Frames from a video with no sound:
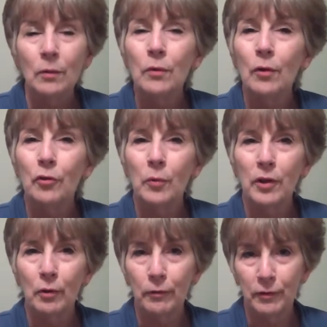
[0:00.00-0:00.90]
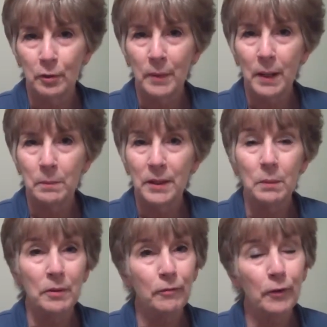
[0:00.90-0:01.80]
Who knows what your fear might
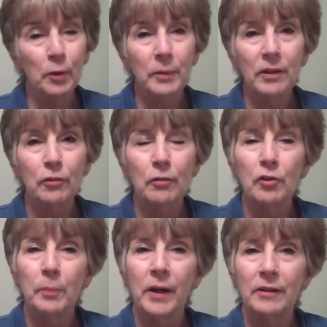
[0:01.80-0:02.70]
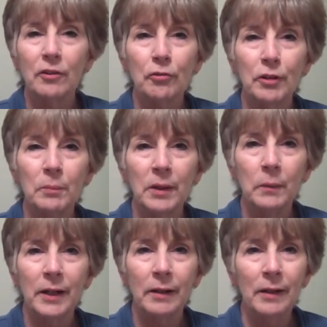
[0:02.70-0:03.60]
be, but phobias respond extremely
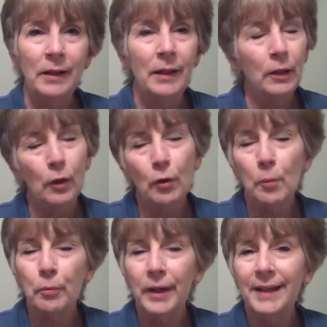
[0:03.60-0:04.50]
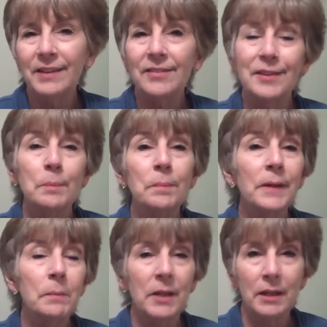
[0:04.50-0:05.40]
well. Your brain has
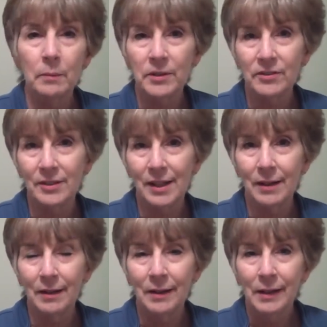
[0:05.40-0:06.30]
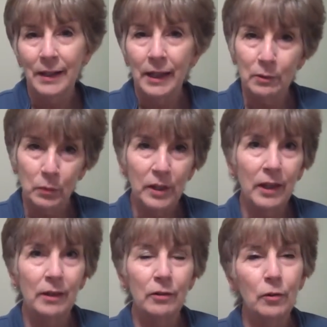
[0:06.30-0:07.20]
simply made a mistake, and we
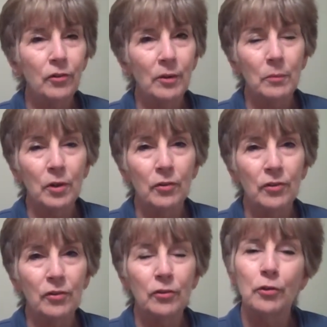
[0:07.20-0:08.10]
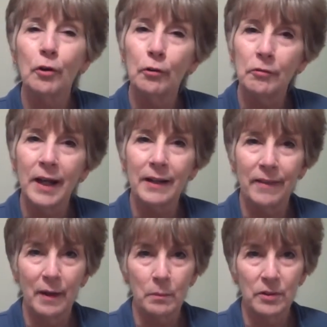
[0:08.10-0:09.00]
can use hypnosis to
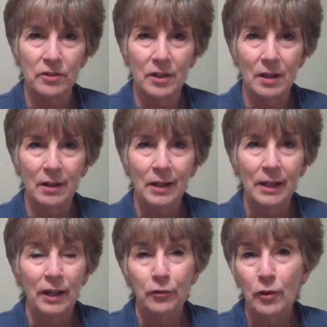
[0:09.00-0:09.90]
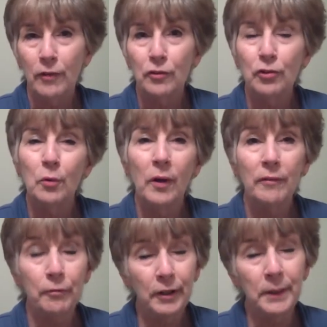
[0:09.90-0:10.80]
correct that mistake so that you
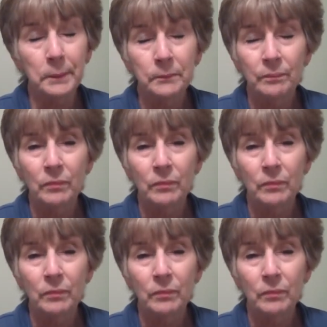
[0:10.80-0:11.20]
are free